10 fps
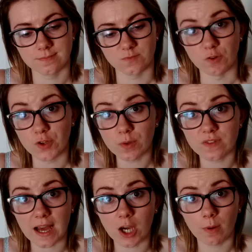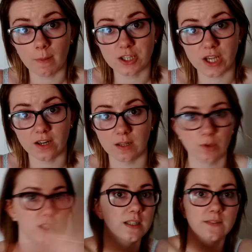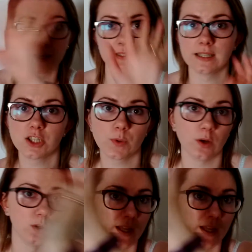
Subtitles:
review of that up on my channel. I'm going to leave like a link to it,